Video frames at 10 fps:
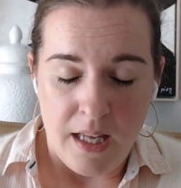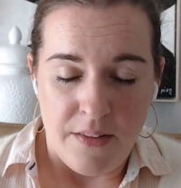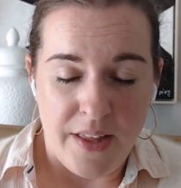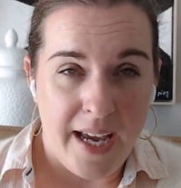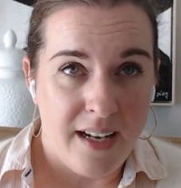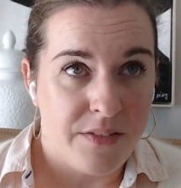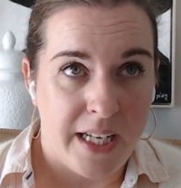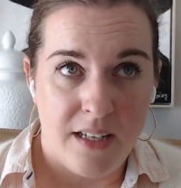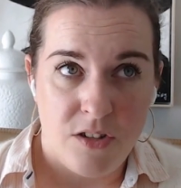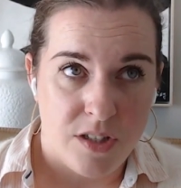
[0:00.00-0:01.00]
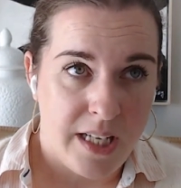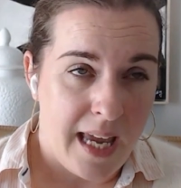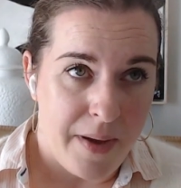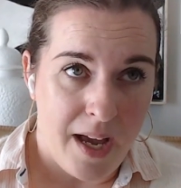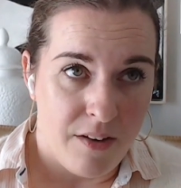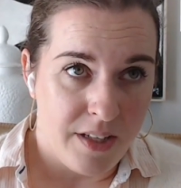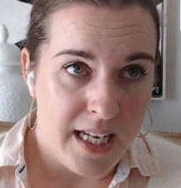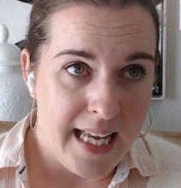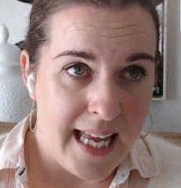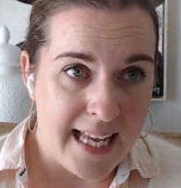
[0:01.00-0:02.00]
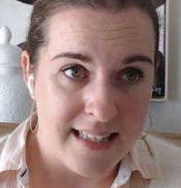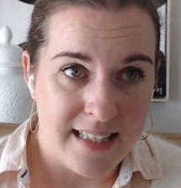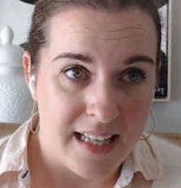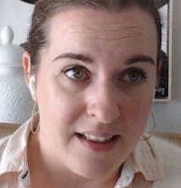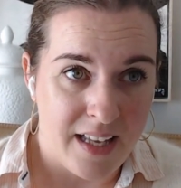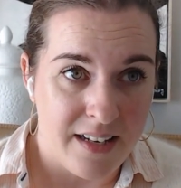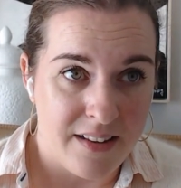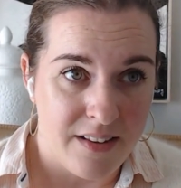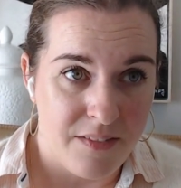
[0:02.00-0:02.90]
head of data just came out and said that,